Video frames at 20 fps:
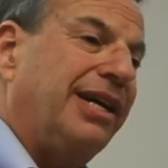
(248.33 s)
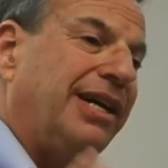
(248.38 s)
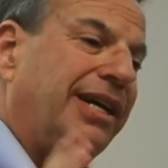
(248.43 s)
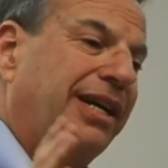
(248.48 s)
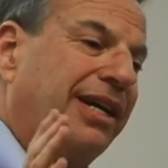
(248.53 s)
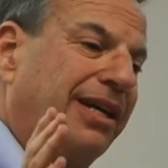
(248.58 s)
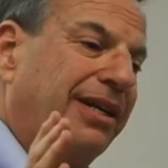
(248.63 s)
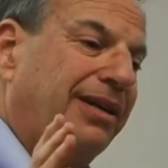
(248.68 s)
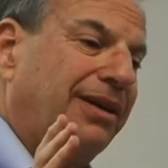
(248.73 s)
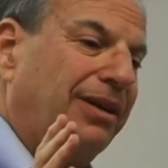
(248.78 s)

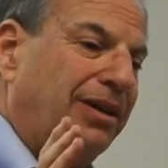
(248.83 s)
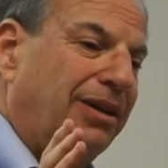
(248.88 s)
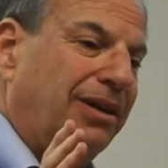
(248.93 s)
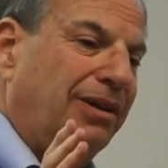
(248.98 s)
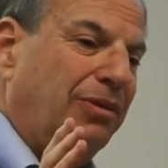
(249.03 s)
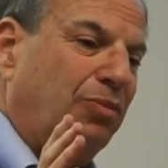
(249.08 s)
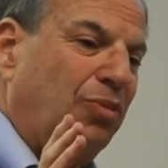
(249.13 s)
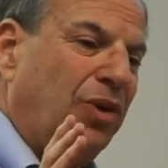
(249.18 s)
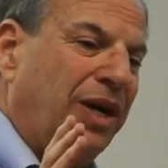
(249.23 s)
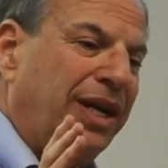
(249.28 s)
And
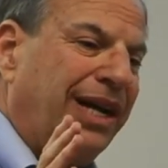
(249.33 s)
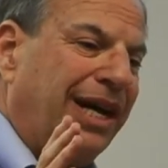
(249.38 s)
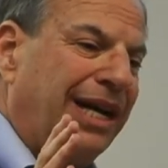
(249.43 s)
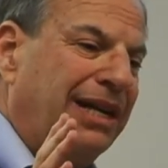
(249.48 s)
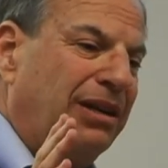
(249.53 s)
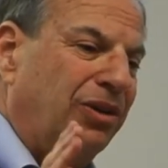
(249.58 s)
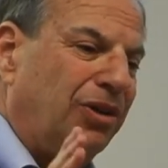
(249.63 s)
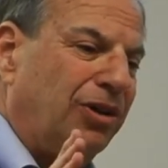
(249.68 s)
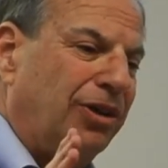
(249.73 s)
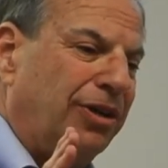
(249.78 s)
what I
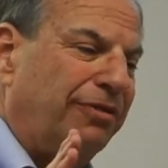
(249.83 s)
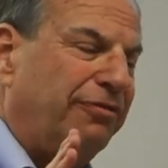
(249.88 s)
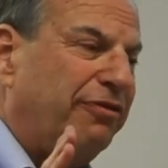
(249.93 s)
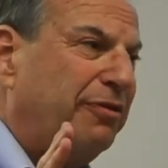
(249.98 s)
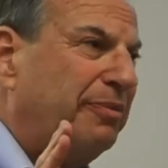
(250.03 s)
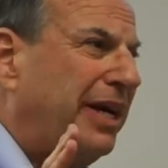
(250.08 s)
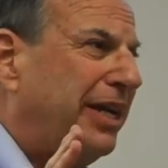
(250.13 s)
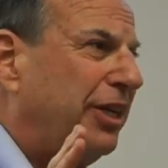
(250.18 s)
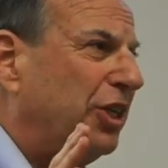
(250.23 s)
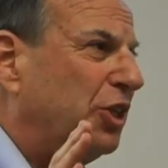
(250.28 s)
learned
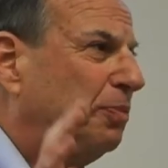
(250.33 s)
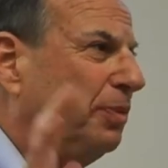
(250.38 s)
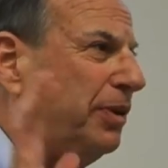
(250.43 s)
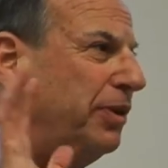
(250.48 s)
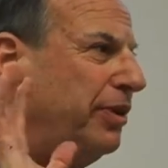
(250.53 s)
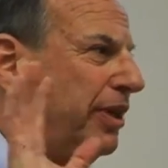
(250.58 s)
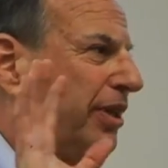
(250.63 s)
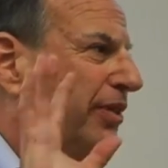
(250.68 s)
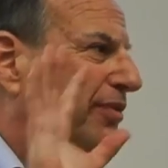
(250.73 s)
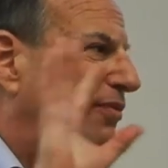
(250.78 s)
from that
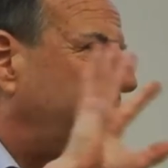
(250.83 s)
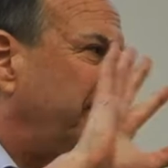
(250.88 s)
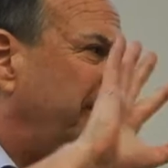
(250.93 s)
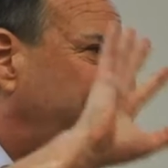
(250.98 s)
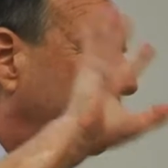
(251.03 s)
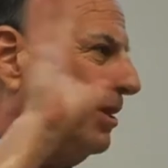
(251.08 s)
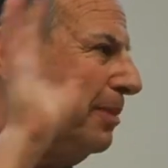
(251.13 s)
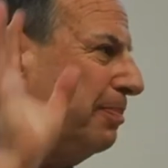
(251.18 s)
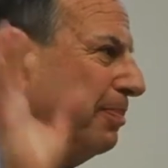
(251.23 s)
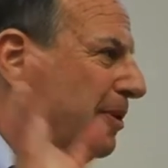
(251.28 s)
experience,
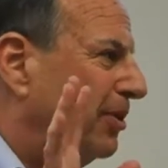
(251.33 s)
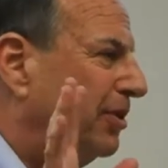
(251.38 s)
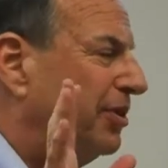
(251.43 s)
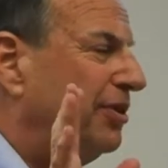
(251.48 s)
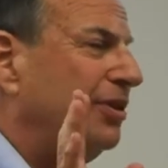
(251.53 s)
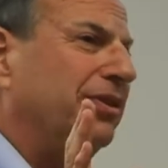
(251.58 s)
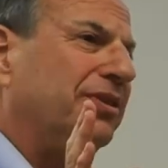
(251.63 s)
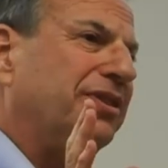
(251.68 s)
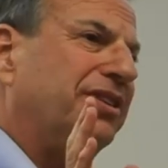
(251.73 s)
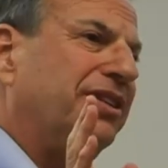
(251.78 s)
forget the
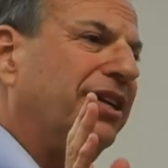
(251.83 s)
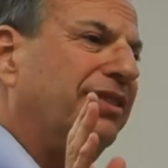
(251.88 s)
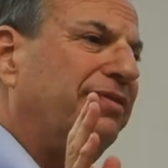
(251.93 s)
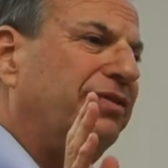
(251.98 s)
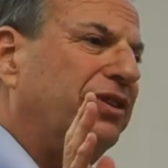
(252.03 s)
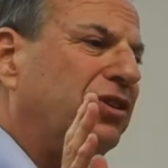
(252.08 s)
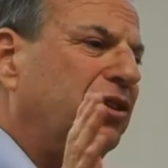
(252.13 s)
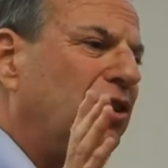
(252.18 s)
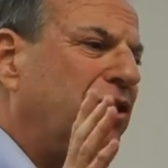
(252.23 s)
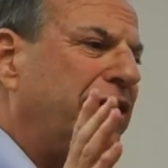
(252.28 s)
personal stuff,
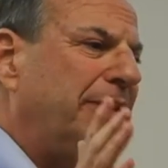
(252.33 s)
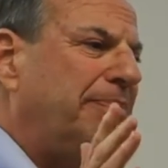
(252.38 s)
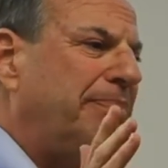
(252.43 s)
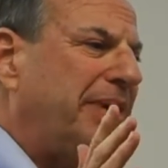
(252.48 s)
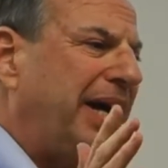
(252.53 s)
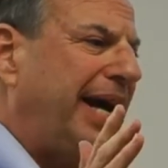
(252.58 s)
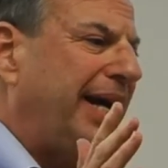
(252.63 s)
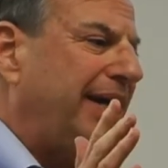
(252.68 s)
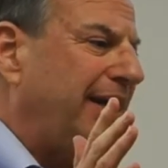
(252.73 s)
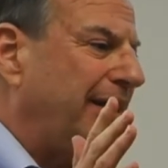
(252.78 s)
is looking
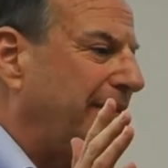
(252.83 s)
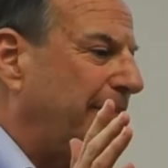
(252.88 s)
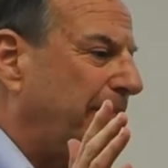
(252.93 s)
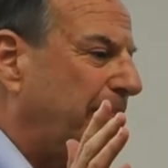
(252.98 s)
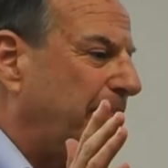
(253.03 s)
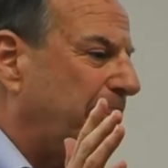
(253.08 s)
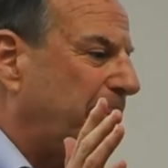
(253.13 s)
back,